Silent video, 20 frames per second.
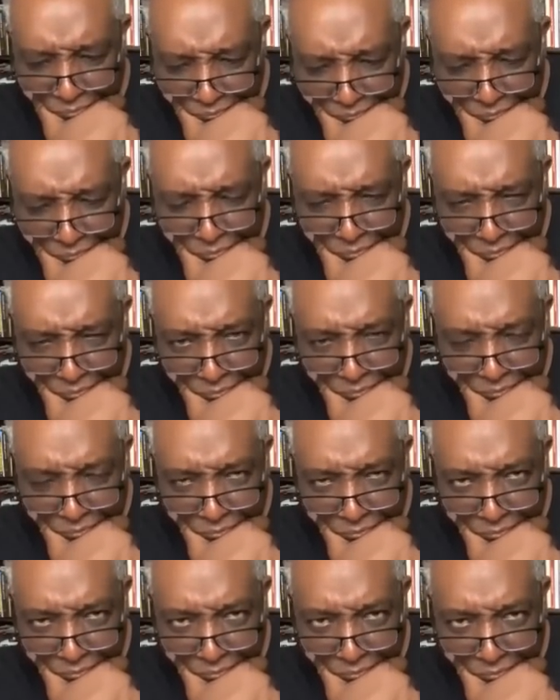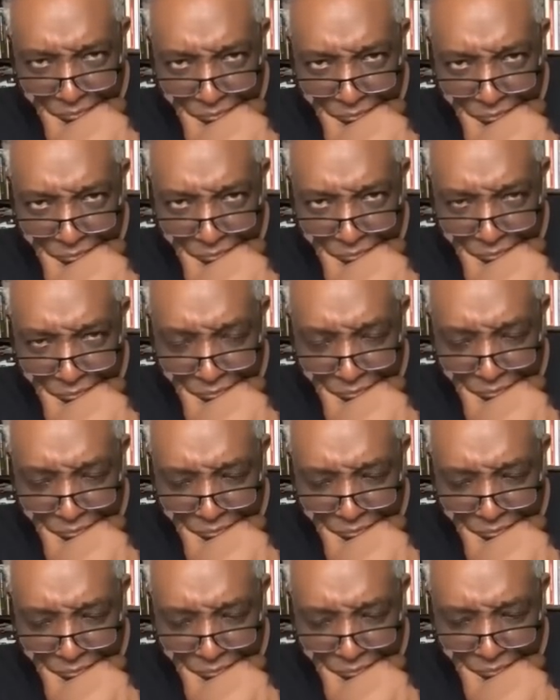
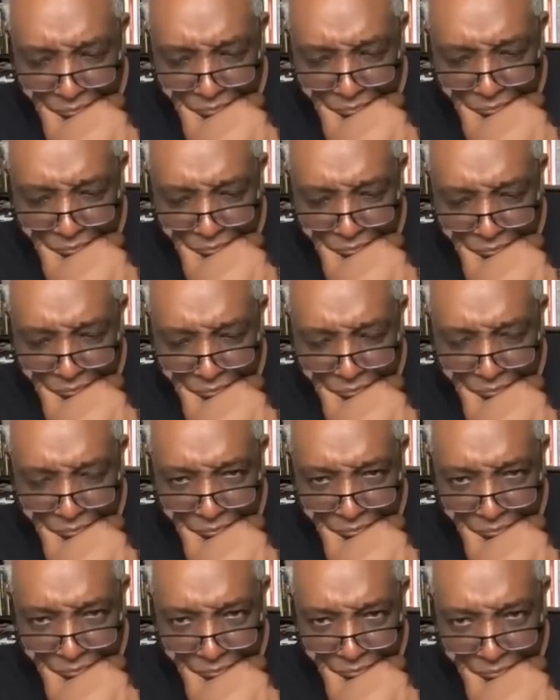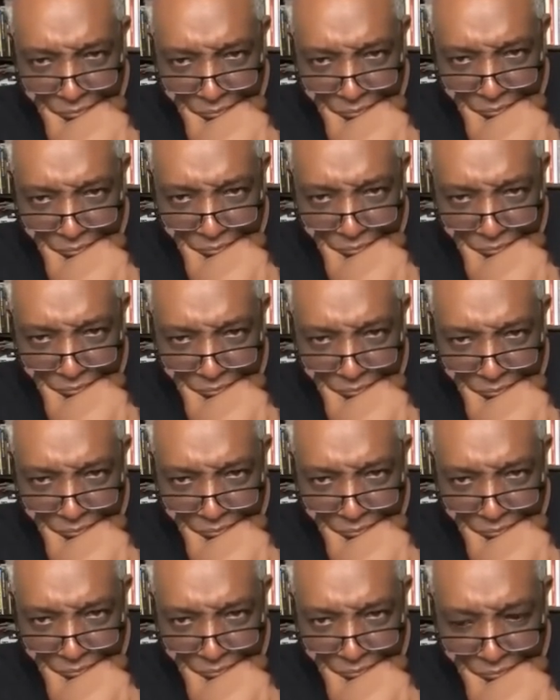
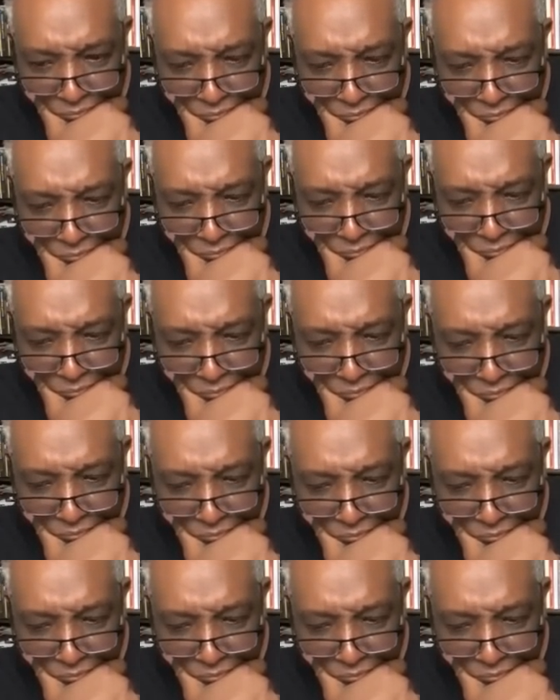The person shown says nothing.